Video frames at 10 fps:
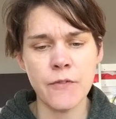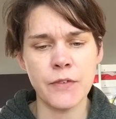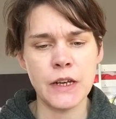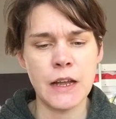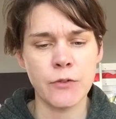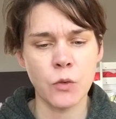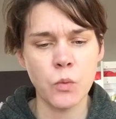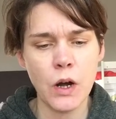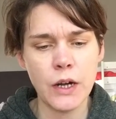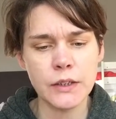For level
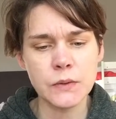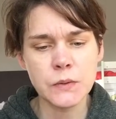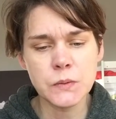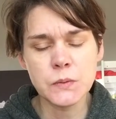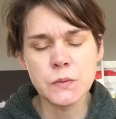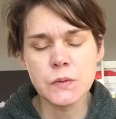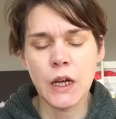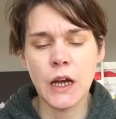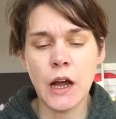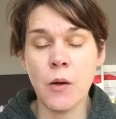1,
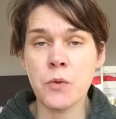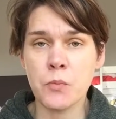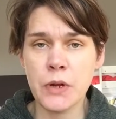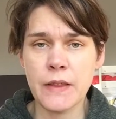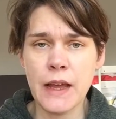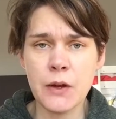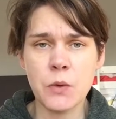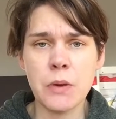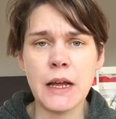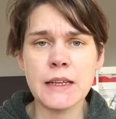I'm not bringing the
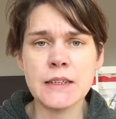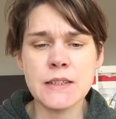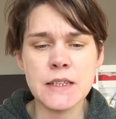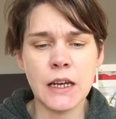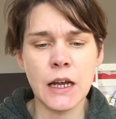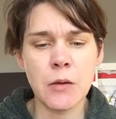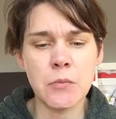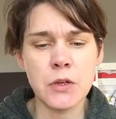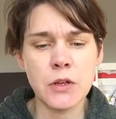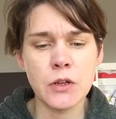aquaplanes.
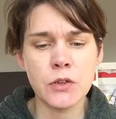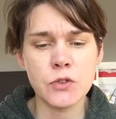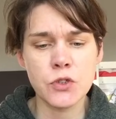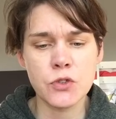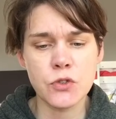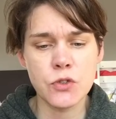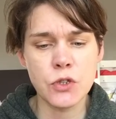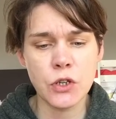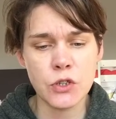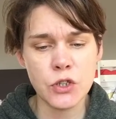
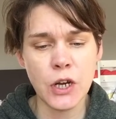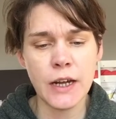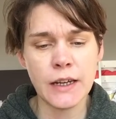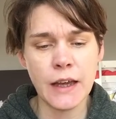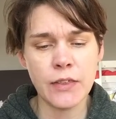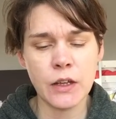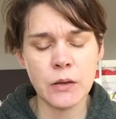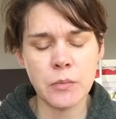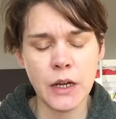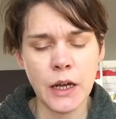You could try and get
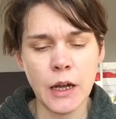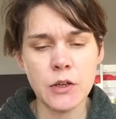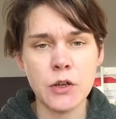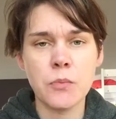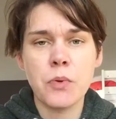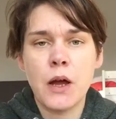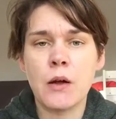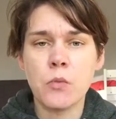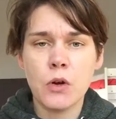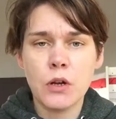them, you can put
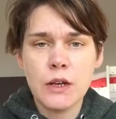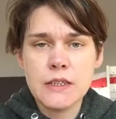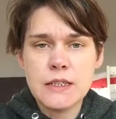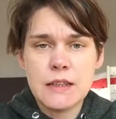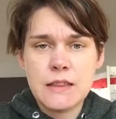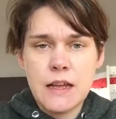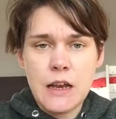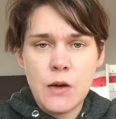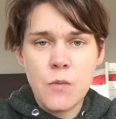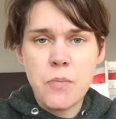a woggle underneath their
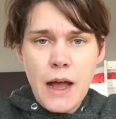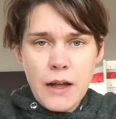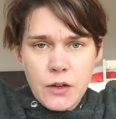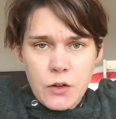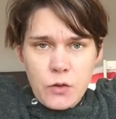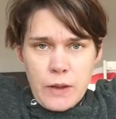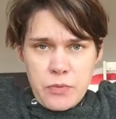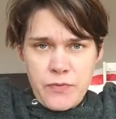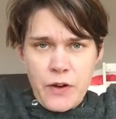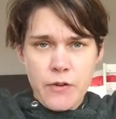lower back, or they
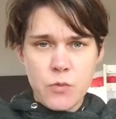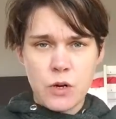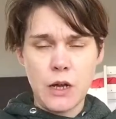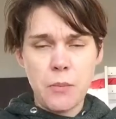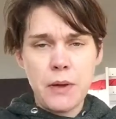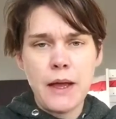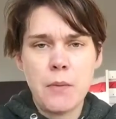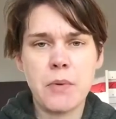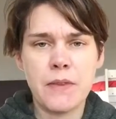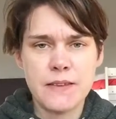prefer a woggle up
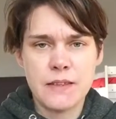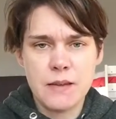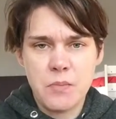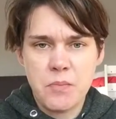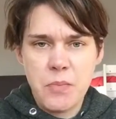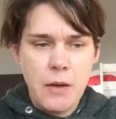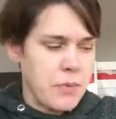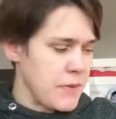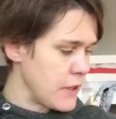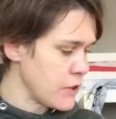here, but this is a better
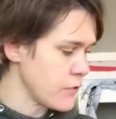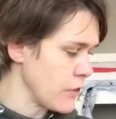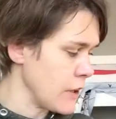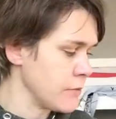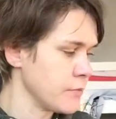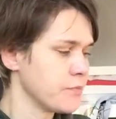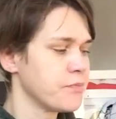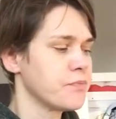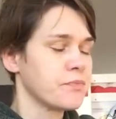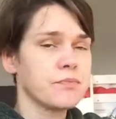position for
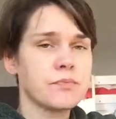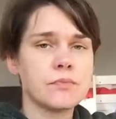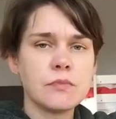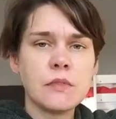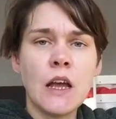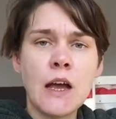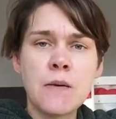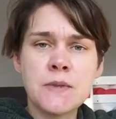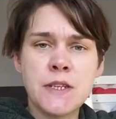it.